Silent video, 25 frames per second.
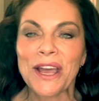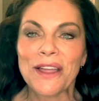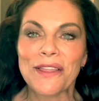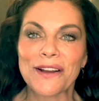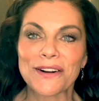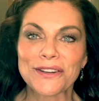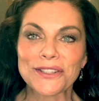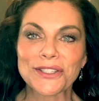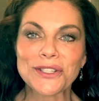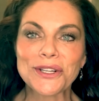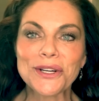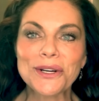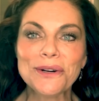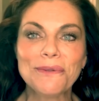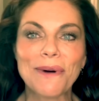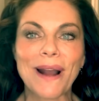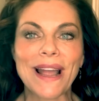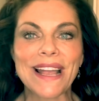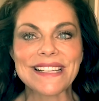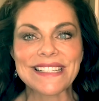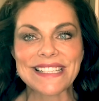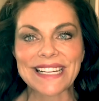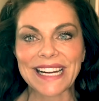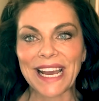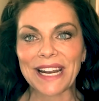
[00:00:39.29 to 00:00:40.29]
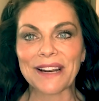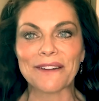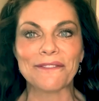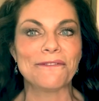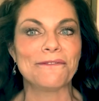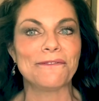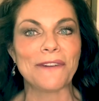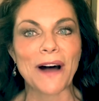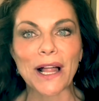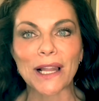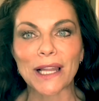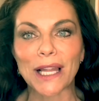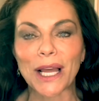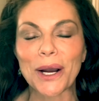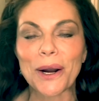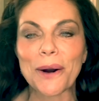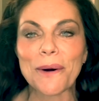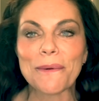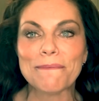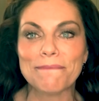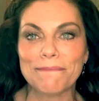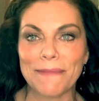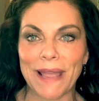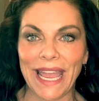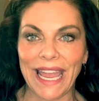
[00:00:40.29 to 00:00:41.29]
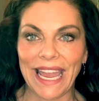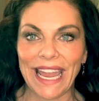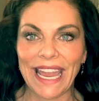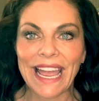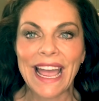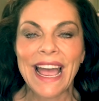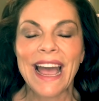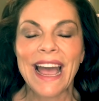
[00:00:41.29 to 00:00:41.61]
there's two ways to kind of follow me.